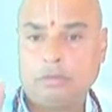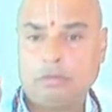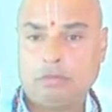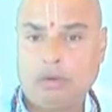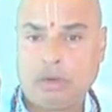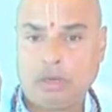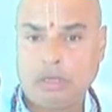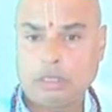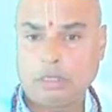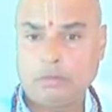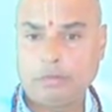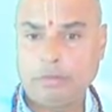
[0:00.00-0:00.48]

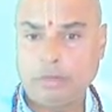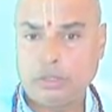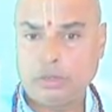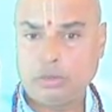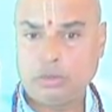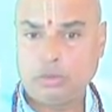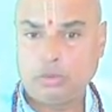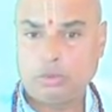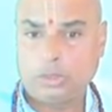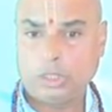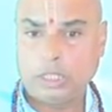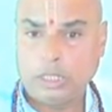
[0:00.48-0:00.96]
whatever
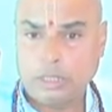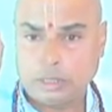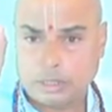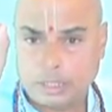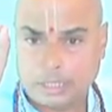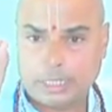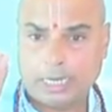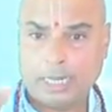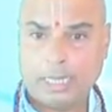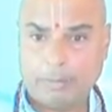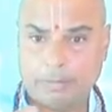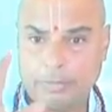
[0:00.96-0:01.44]
you think,
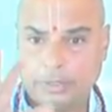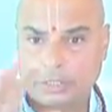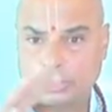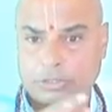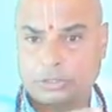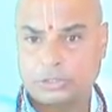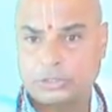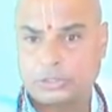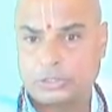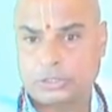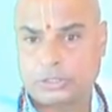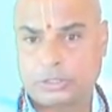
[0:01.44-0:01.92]
that
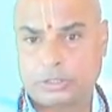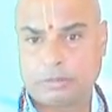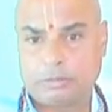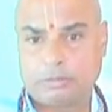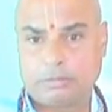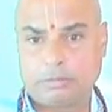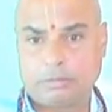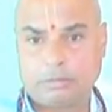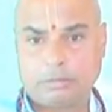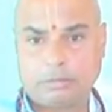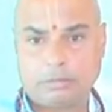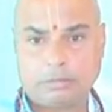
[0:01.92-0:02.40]
happens.
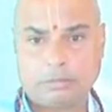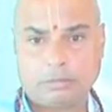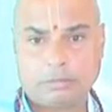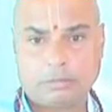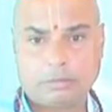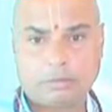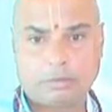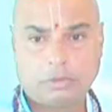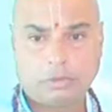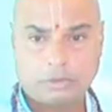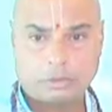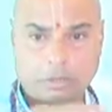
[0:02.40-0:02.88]

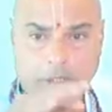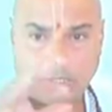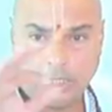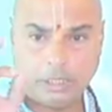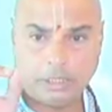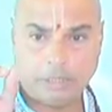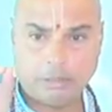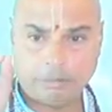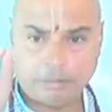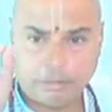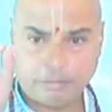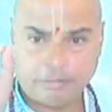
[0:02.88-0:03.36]
So
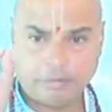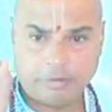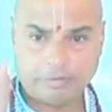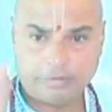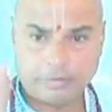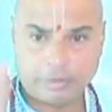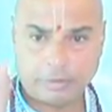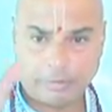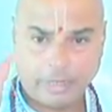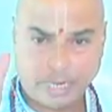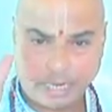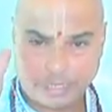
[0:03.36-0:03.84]
that is the power
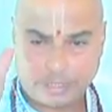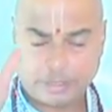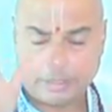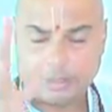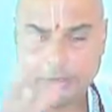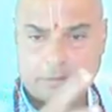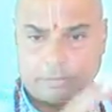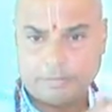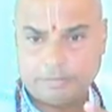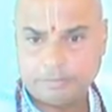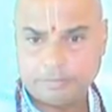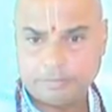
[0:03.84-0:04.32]
of the mind.